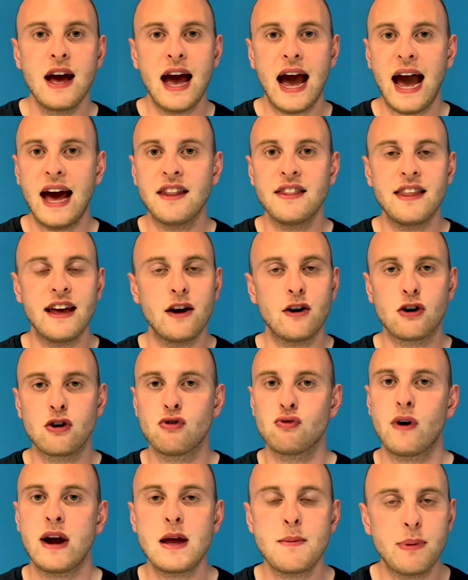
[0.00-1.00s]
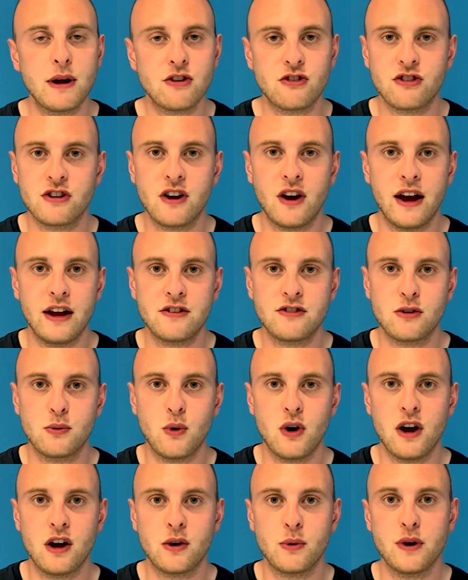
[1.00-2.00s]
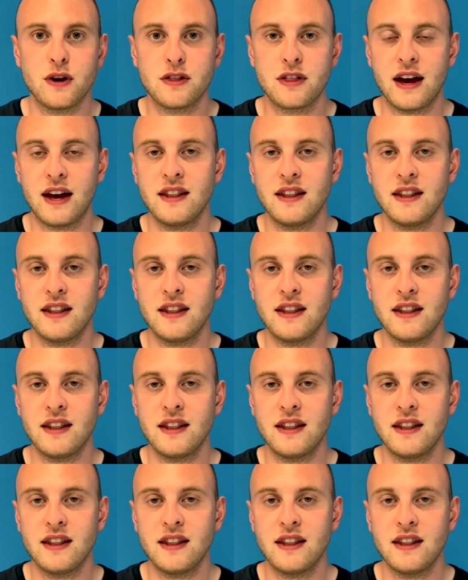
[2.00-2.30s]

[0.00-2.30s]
and they're a great bunch of guys to work with,